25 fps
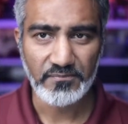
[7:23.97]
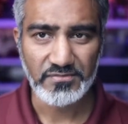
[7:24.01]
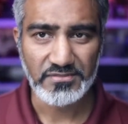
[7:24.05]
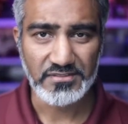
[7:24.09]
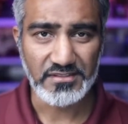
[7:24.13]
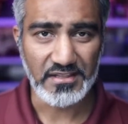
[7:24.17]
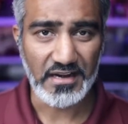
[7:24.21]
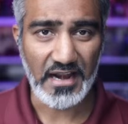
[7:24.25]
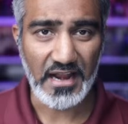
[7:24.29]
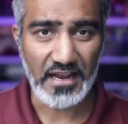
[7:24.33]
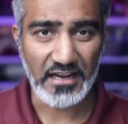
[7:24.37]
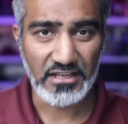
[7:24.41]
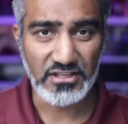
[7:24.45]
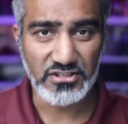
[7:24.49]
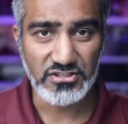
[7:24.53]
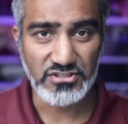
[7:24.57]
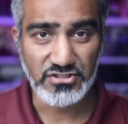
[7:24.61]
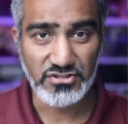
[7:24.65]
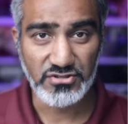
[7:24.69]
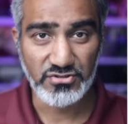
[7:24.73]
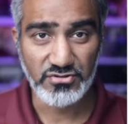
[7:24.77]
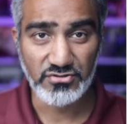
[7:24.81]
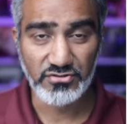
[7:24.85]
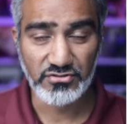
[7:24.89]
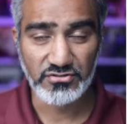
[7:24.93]
that I can
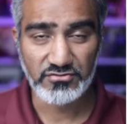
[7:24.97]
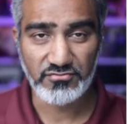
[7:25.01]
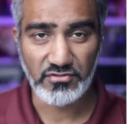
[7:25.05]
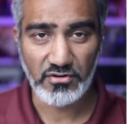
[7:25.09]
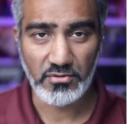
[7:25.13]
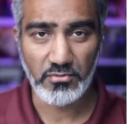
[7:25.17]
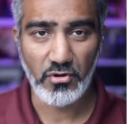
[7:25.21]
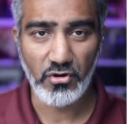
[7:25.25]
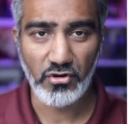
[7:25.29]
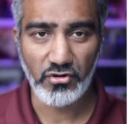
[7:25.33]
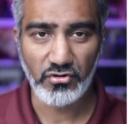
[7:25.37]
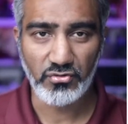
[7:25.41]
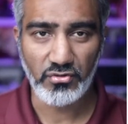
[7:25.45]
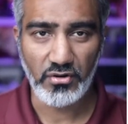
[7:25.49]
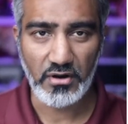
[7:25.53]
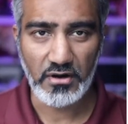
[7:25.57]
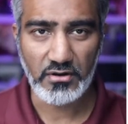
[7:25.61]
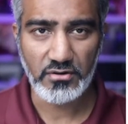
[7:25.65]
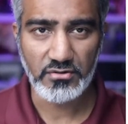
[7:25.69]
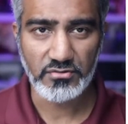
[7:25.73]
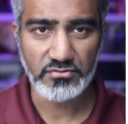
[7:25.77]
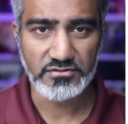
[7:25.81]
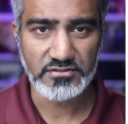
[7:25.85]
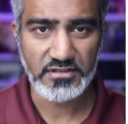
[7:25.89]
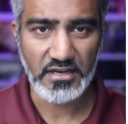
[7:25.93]
use for my
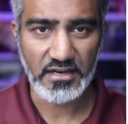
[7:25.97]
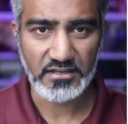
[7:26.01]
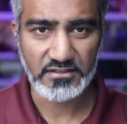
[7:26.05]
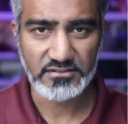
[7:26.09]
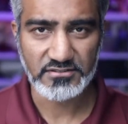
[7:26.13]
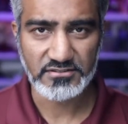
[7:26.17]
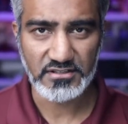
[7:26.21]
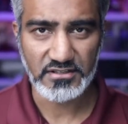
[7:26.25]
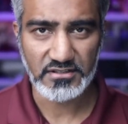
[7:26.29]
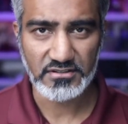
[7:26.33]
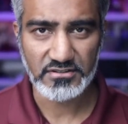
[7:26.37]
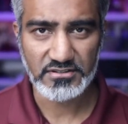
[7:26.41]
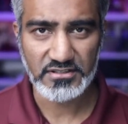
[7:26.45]
own text